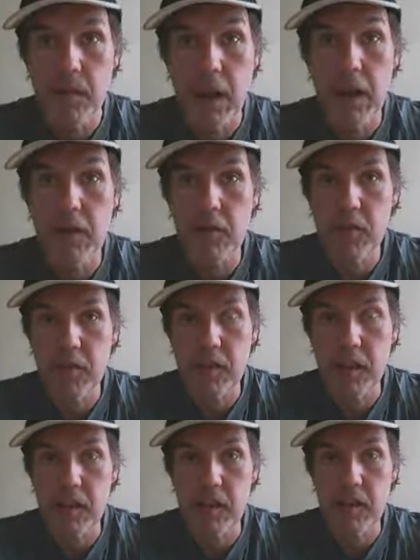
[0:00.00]
veils of
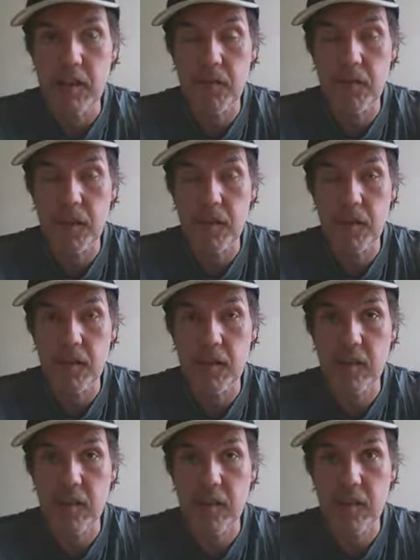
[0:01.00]
negative
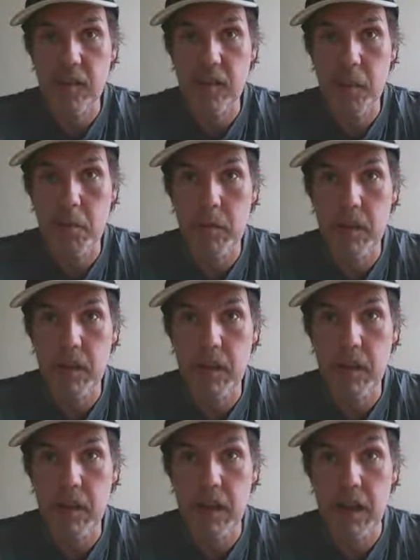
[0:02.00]
existence, that
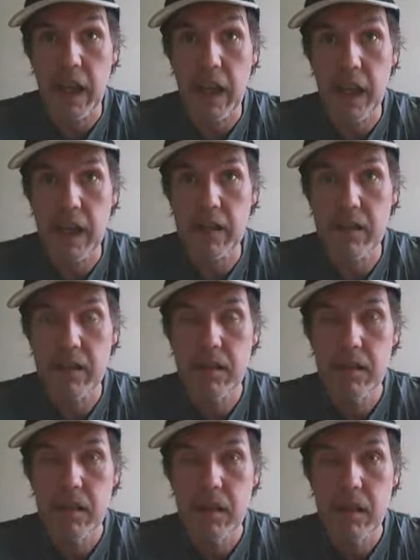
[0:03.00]
being the N
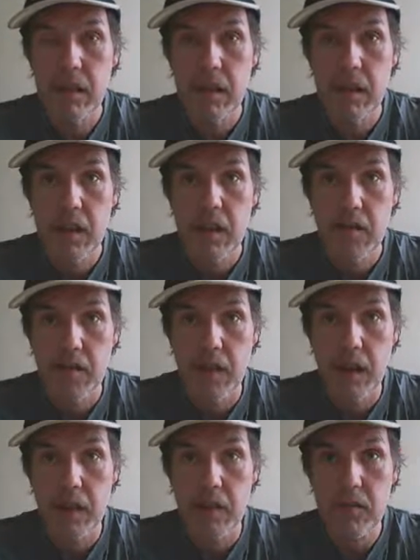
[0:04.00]

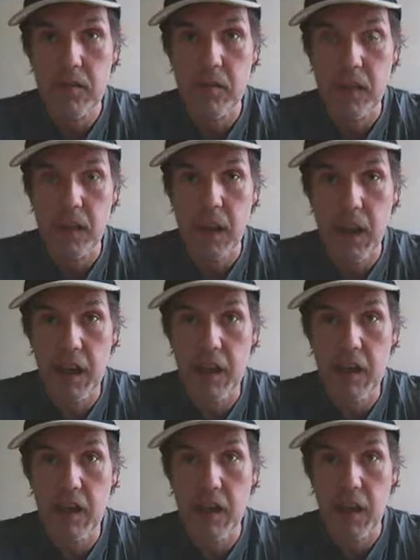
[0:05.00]
veils, like
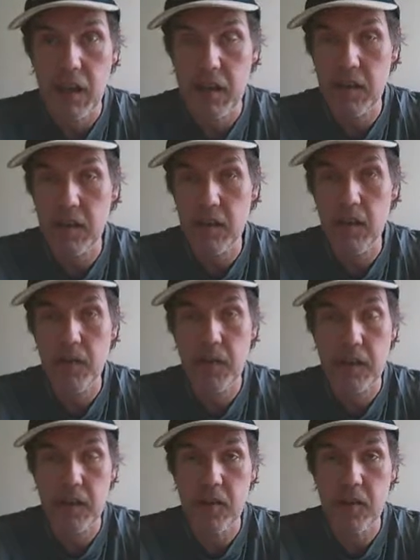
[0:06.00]
N, Sof,